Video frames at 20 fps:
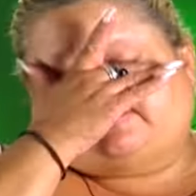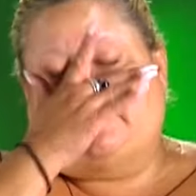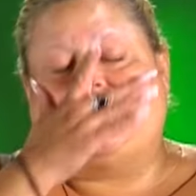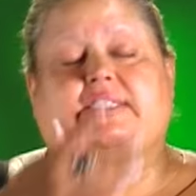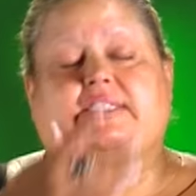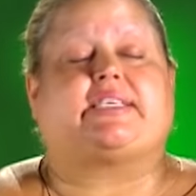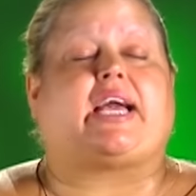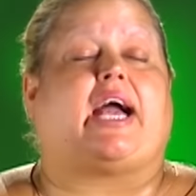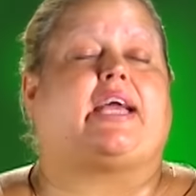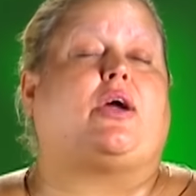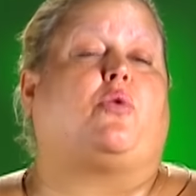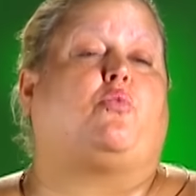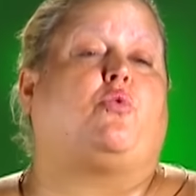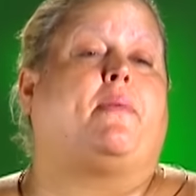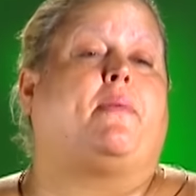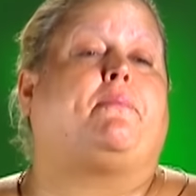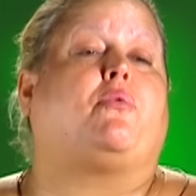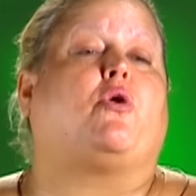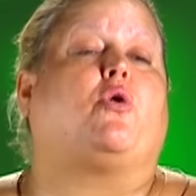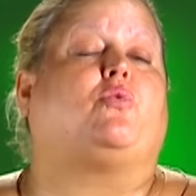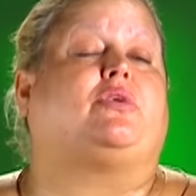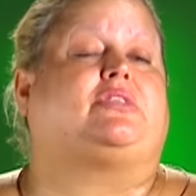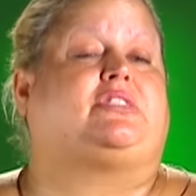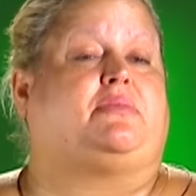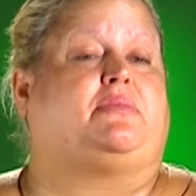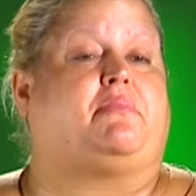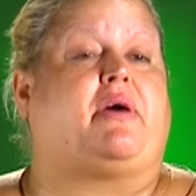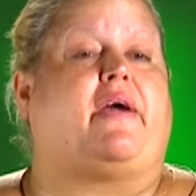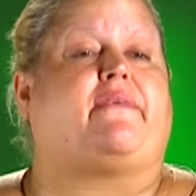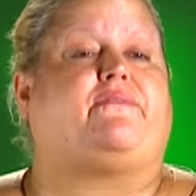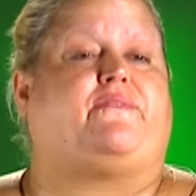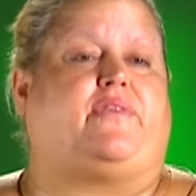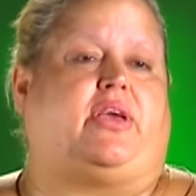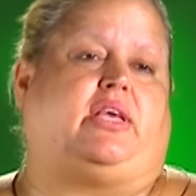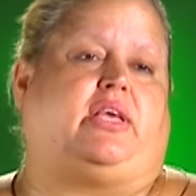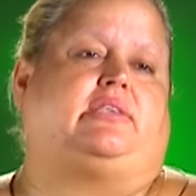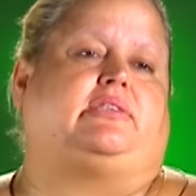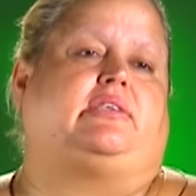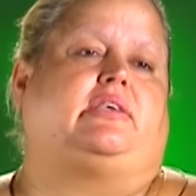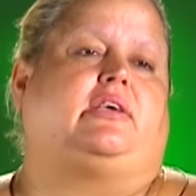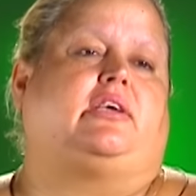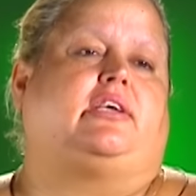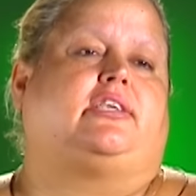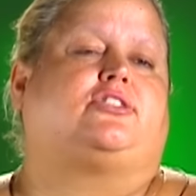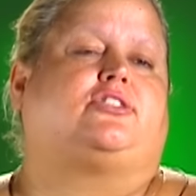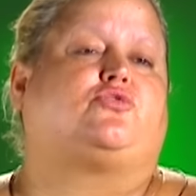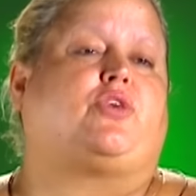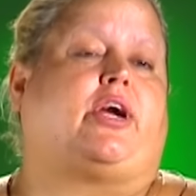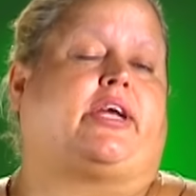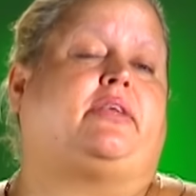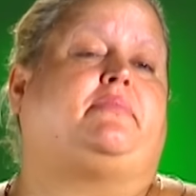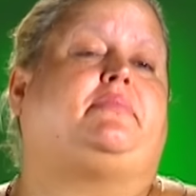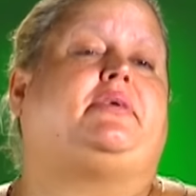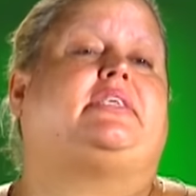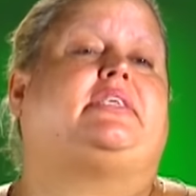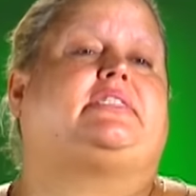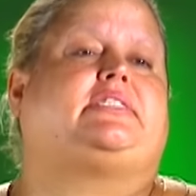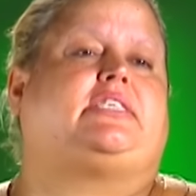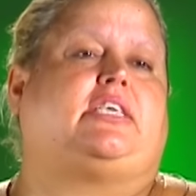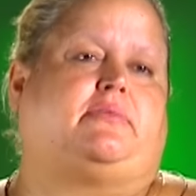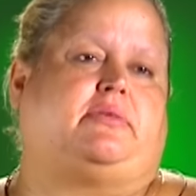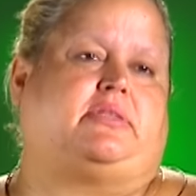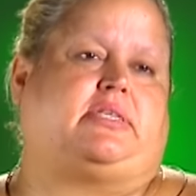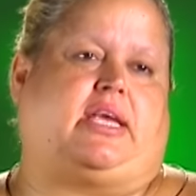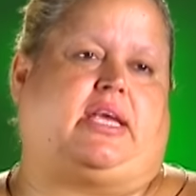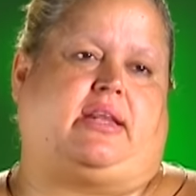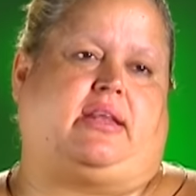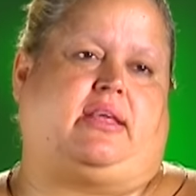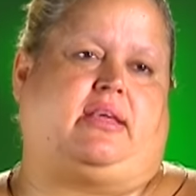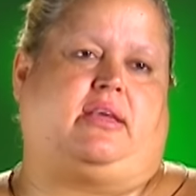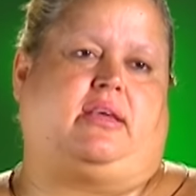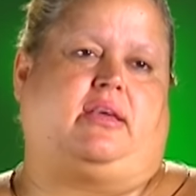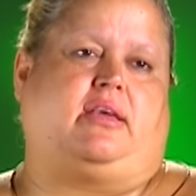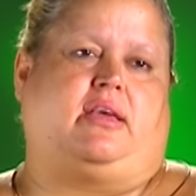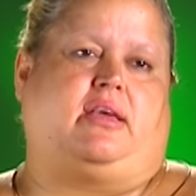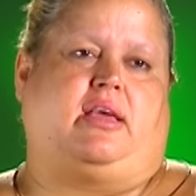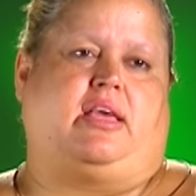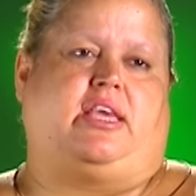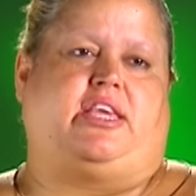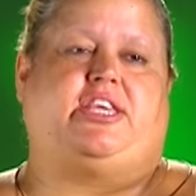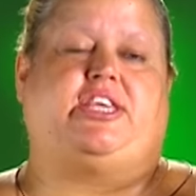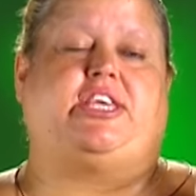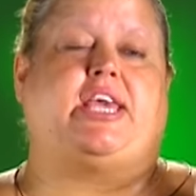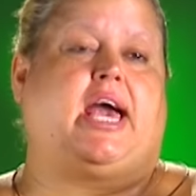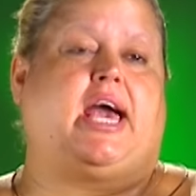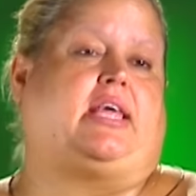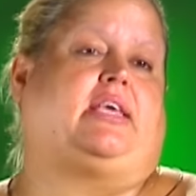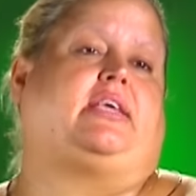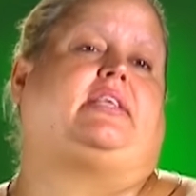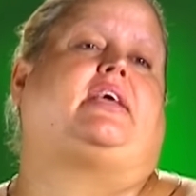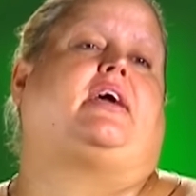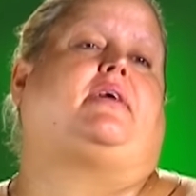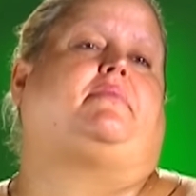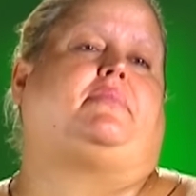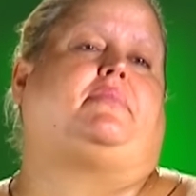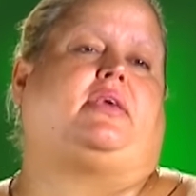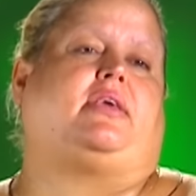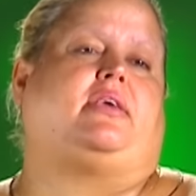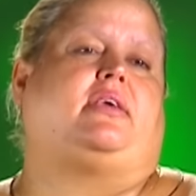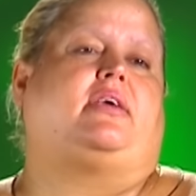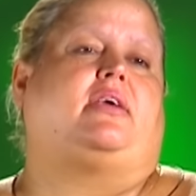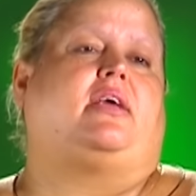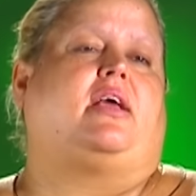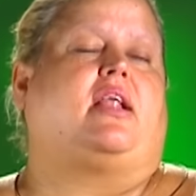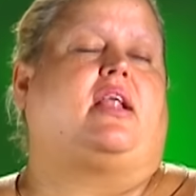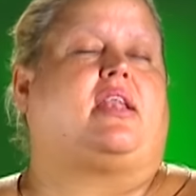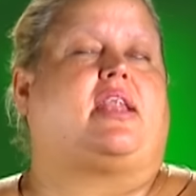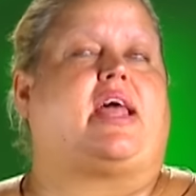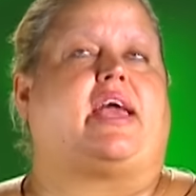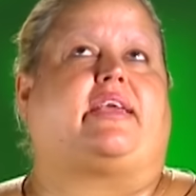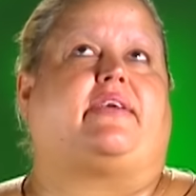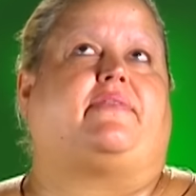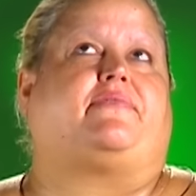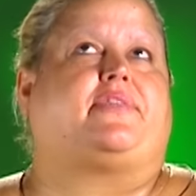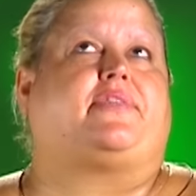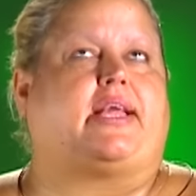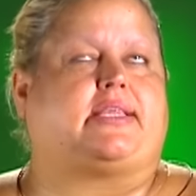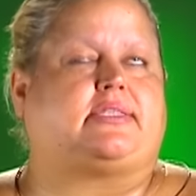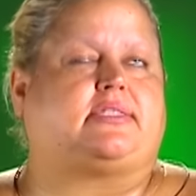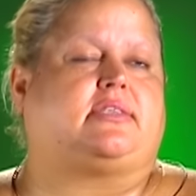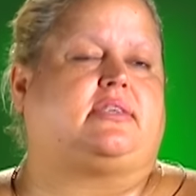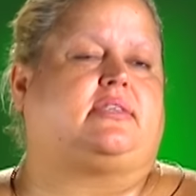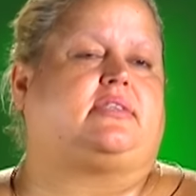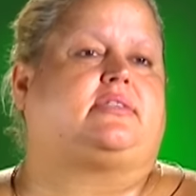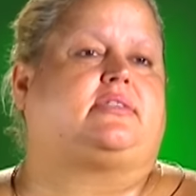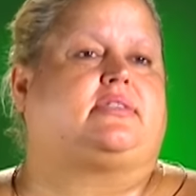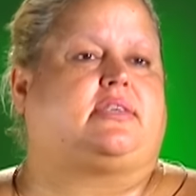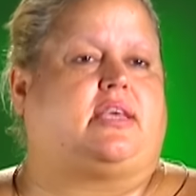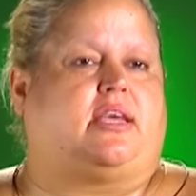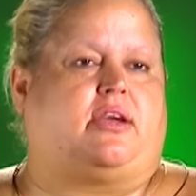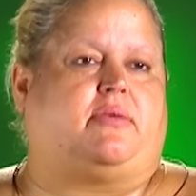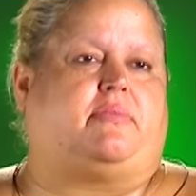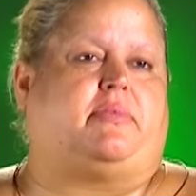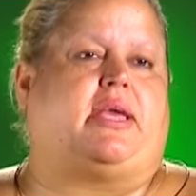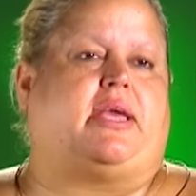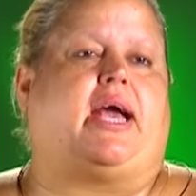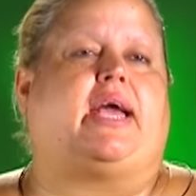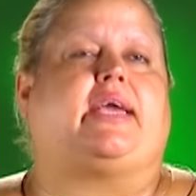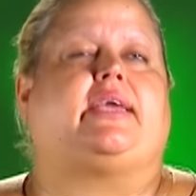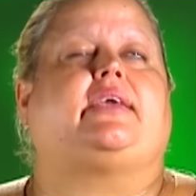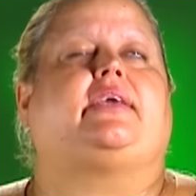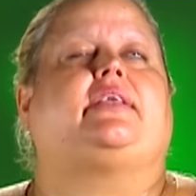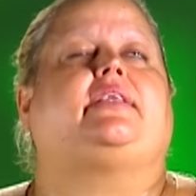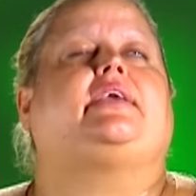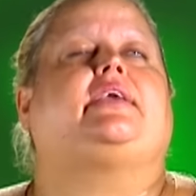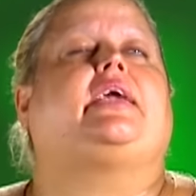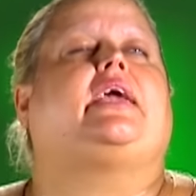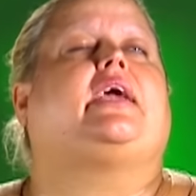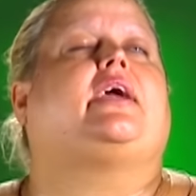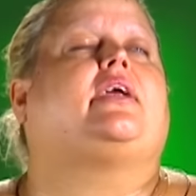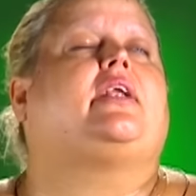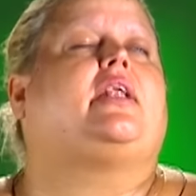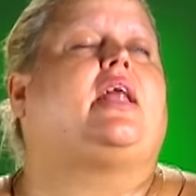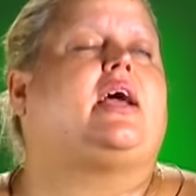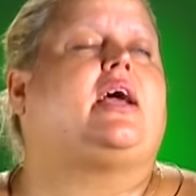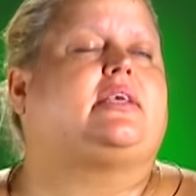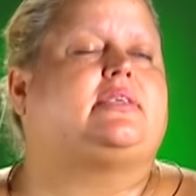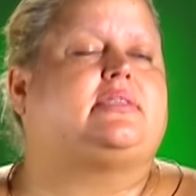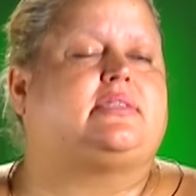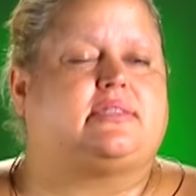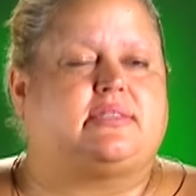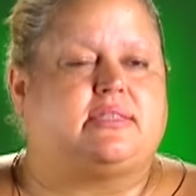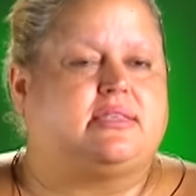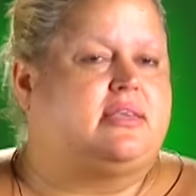This guy at one point was in my face trying to be intimidating, yelling at me like if that's gonna scare me. I can care less.